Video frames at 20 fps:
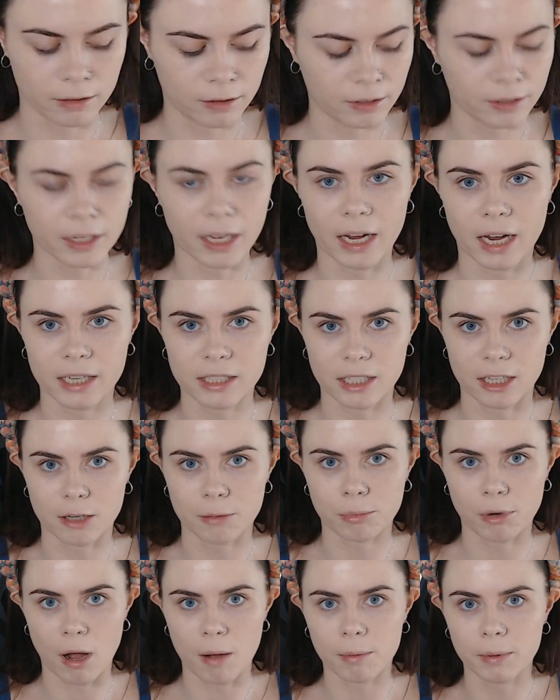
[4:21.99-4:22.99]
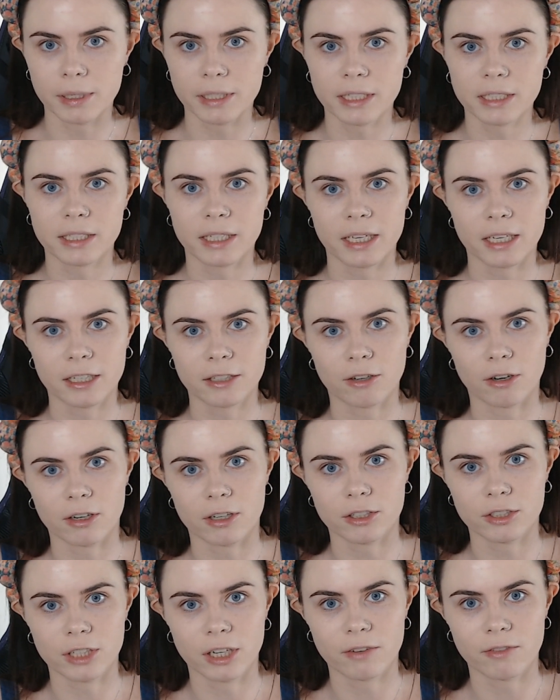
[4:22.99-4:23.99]
Like I said, I'll probably need to get a darker
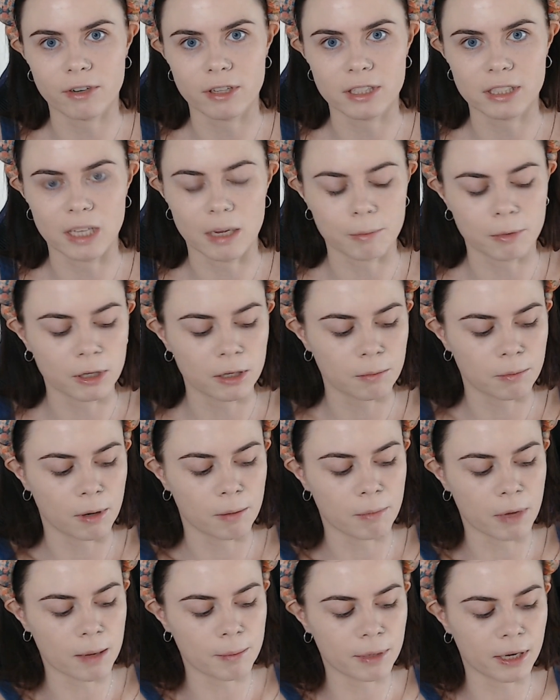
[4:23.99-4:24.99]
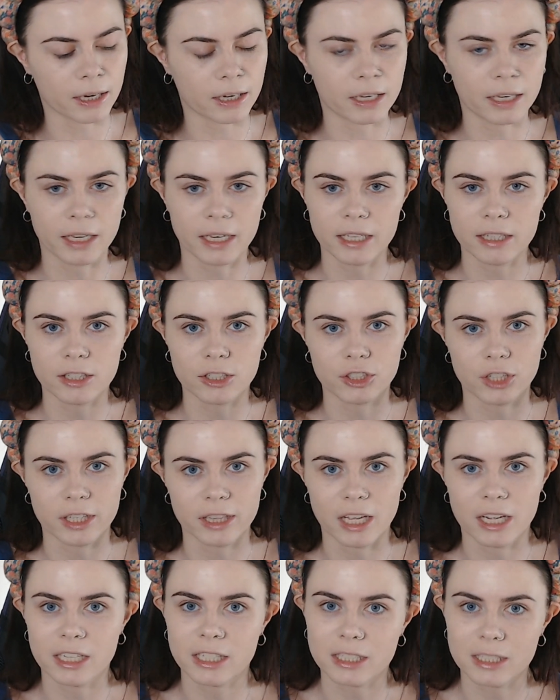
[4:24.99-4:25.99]
shade for the summer, but maybe I can get the shade
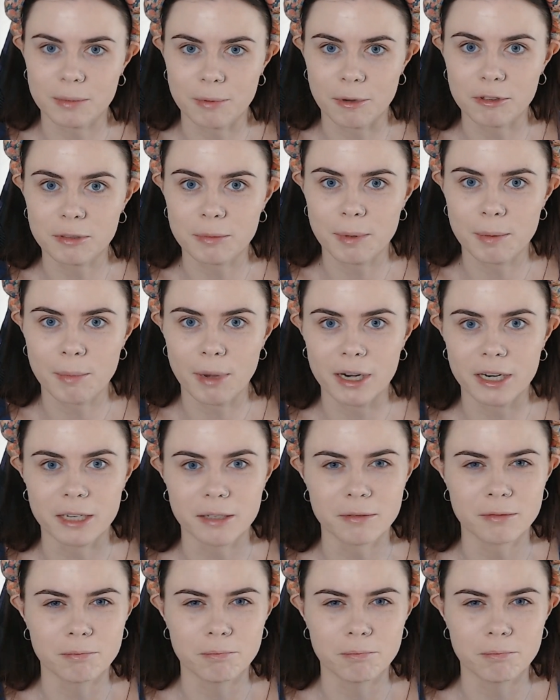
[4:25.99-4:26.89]
that is supposed to be mine and